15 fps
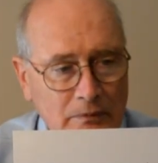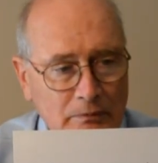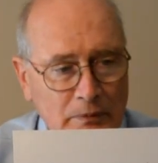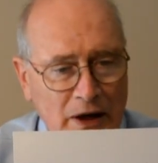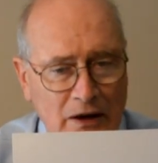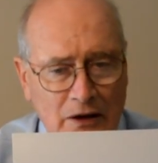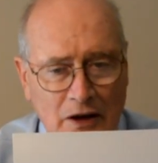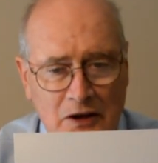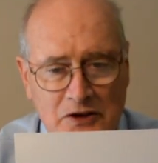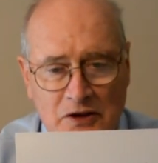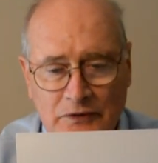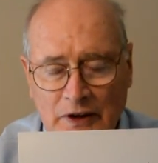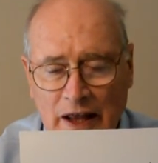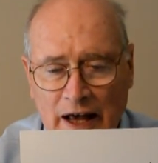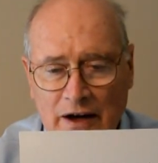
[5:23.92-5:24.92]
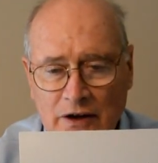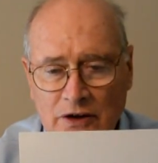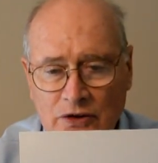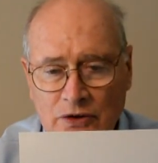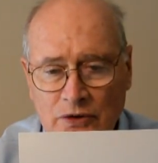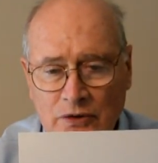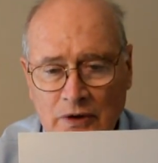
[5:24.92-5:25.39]
parallels of
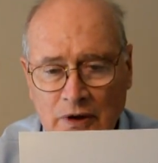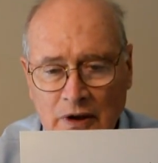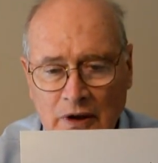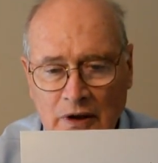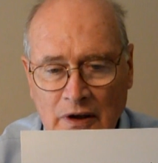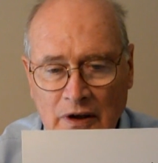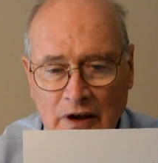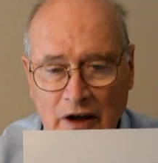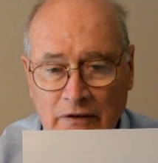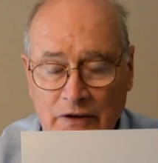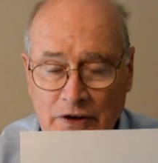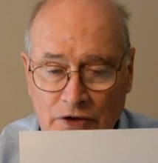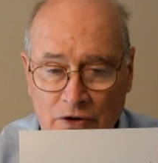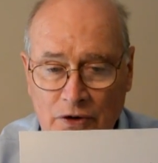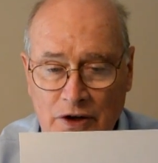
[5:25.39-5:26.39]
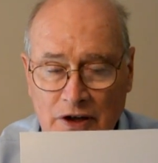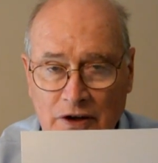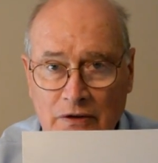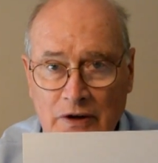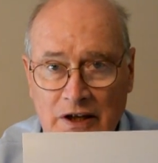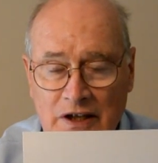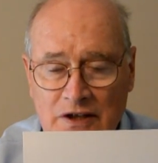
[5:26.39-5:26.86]
latitude every 30
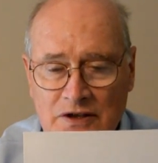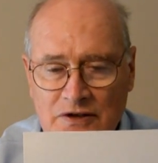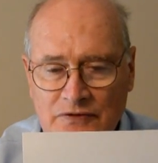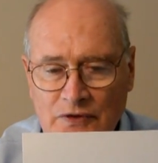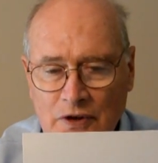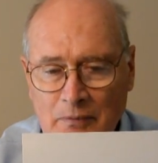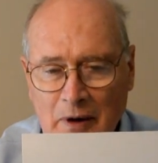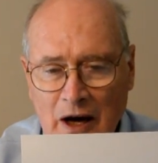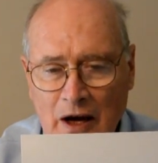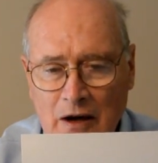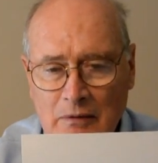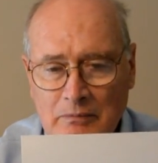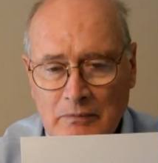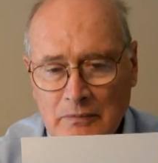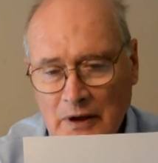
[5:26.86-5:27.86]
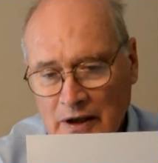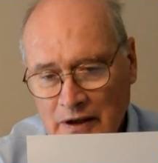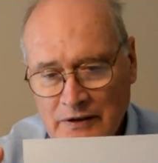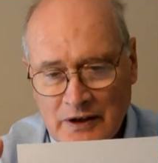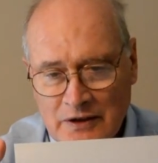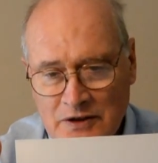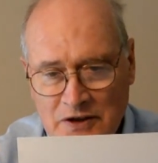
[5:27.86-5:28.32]
degrees for the bottom
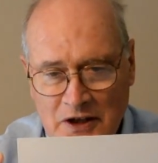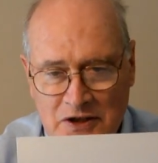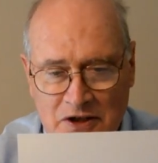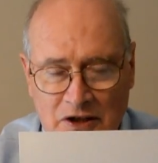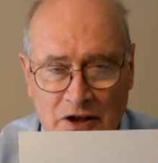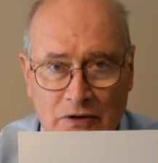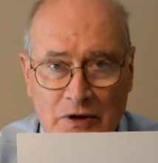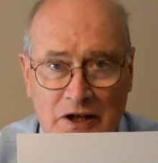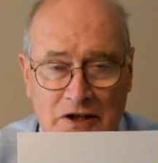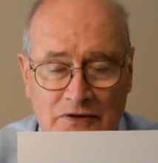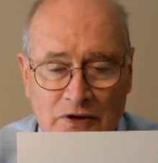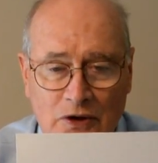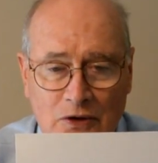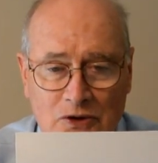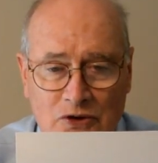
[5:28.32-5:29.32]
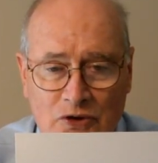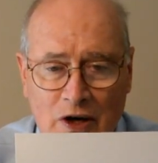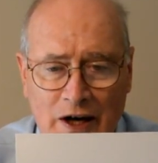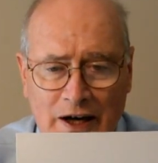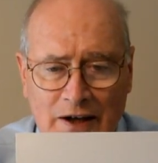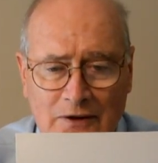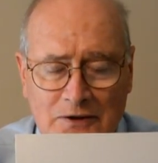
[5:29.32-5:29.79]
and then 60 degrees for those
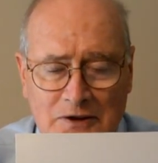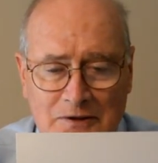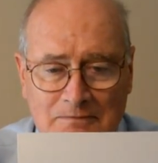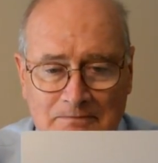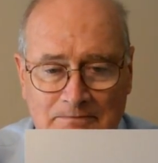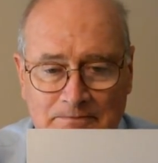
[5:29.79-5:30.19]
triangles.